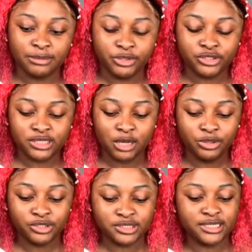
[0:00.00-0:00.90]

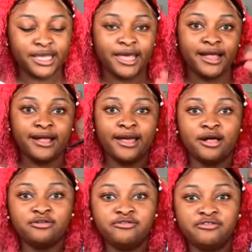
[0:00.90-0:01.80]
I'll be using the
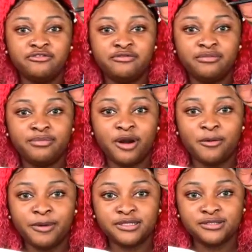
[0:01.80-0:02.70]
Elf
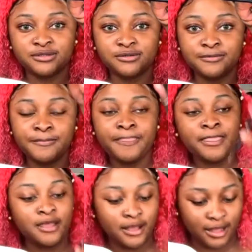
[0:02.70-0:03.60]
brow pencil.
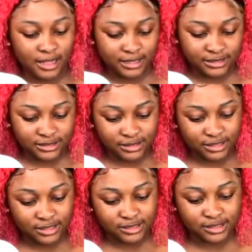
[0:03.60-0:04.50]

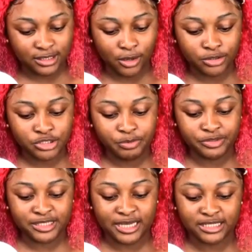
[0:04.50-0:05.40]
and it is the
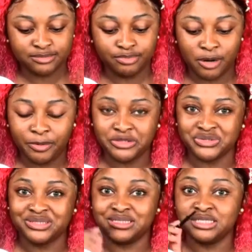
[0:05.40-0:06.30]
ultra precise brow
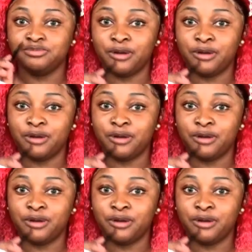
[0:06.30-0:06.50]
pencil.